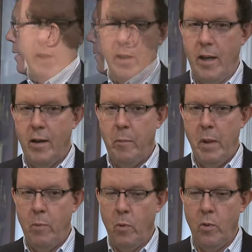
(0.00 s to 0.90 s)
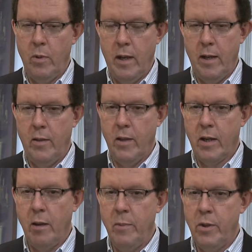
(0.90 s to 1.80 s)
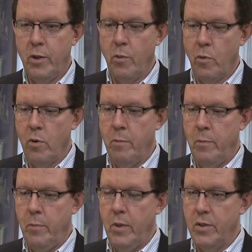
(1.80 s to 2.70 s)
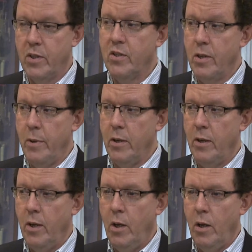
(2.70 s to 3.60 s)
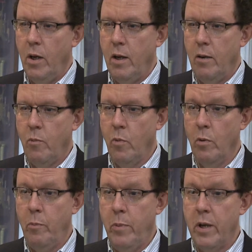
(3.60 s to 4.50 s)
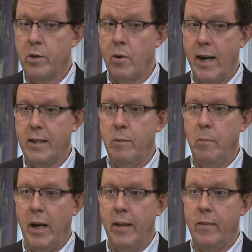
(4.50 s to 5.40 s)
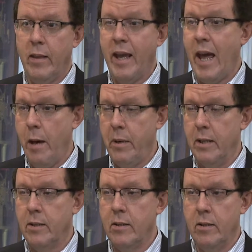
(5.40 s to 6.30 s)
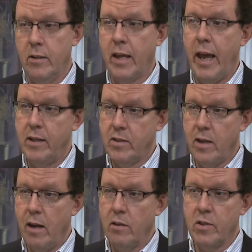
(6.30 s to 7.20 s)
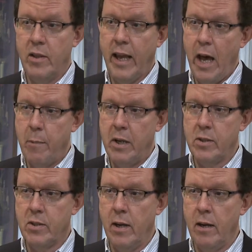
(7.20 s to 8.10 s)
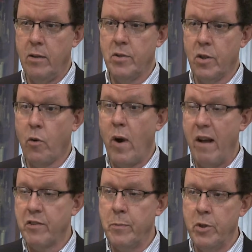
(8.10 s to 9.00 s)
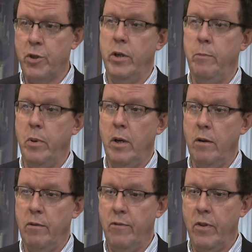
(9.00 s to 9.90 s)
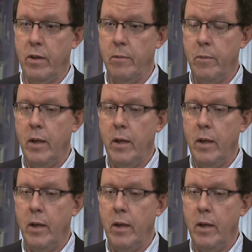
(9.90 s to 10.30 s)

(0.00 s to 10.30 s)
A lot of people that come into the room, this exhibit, will be attracted by the cabinet, the case styles and the cabinet styles, the craftsmanship of the